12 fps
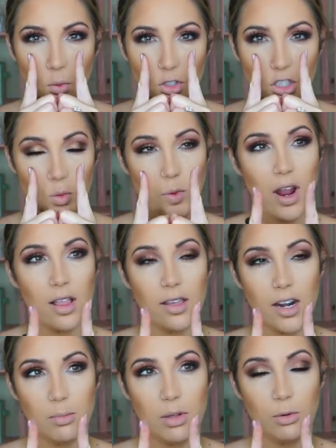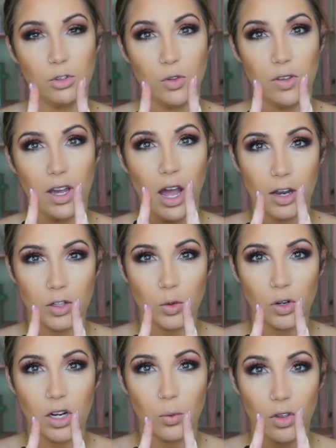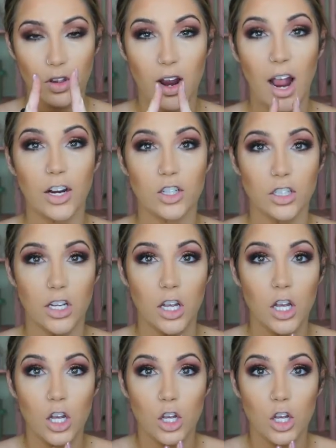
which is why a lot of people do the contouring where they're actually